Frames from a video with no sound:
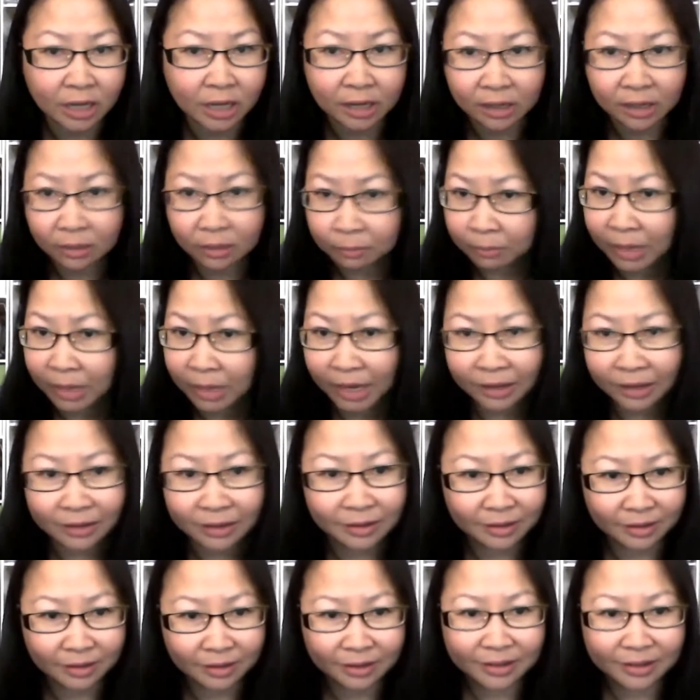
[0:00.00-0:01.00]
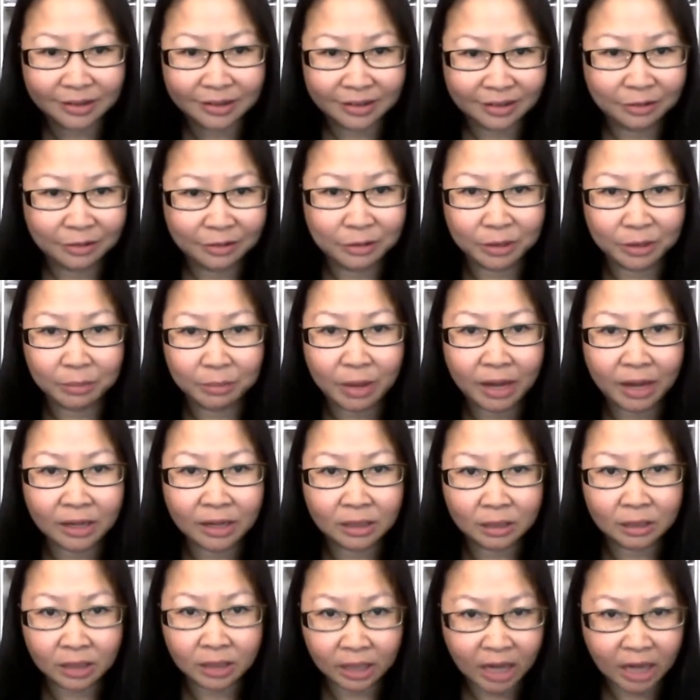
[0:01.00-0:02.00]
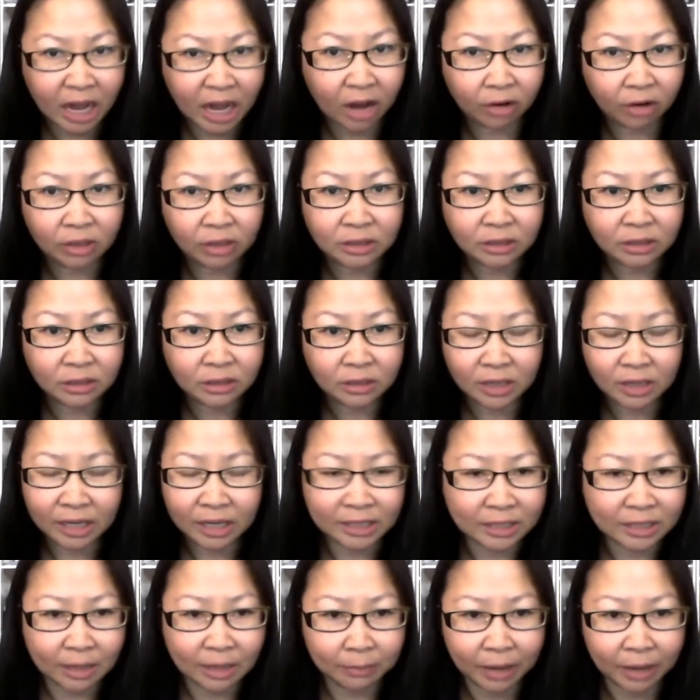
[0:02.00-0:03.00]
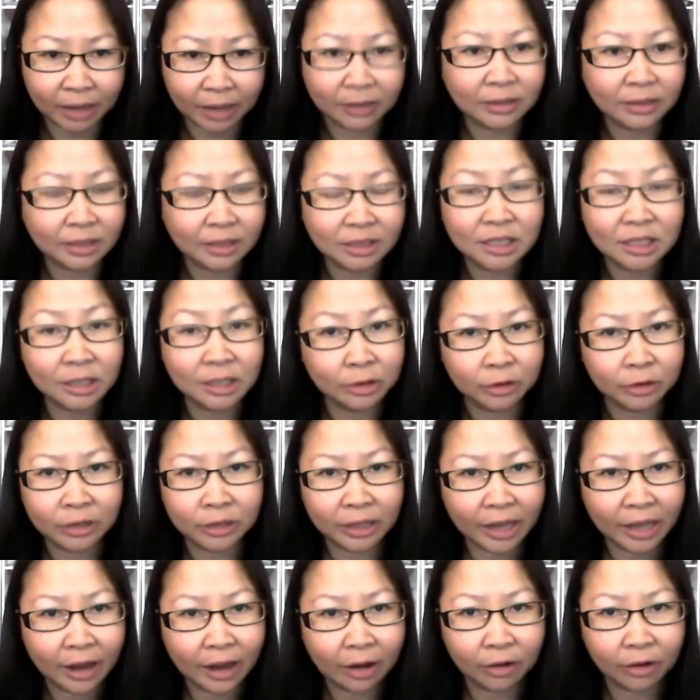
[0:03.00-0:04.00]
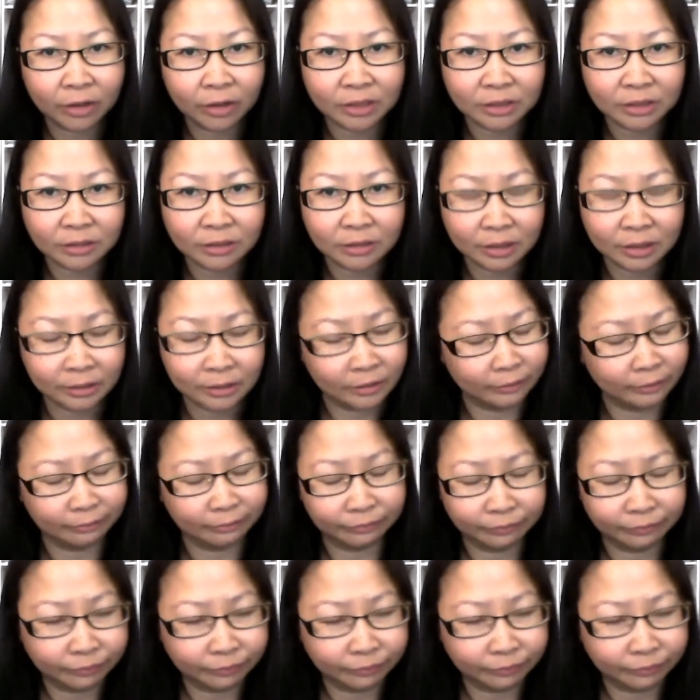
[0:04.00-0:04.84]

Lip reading: like it may with Biden and Harris. And it's not Biden, it's literally Harris, because